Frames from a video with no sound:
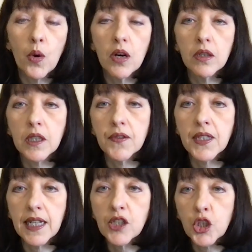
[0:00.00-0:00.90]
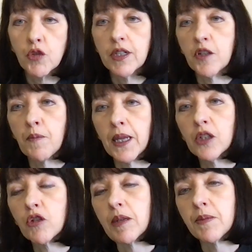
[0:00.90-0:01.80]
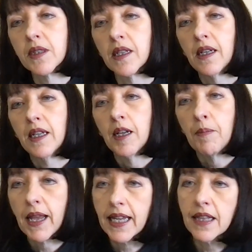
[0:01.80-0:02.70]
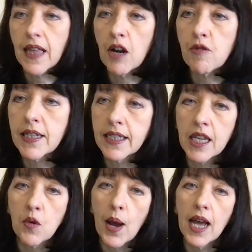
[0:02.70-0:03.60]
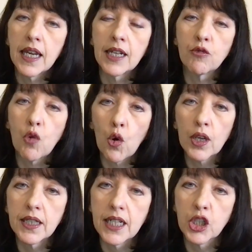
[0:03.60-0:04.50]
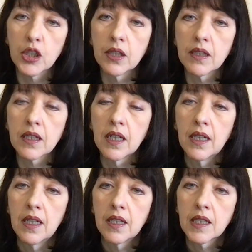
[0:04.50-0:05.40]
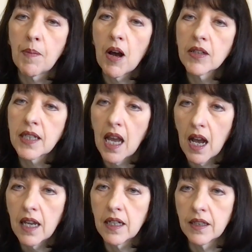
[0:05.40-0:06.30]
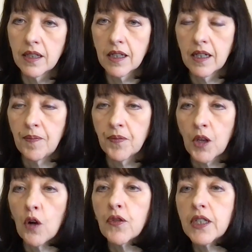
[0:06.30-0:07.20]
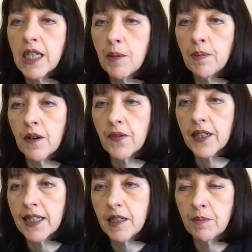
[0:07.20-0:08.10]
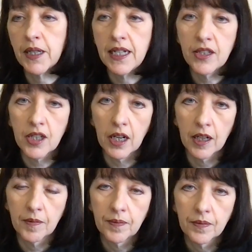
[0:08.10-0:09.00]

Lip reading: world of centuries of pilgrims making their risky way in raw conditions to Bardsey Island, off the tip of the Llŷn Peninsula.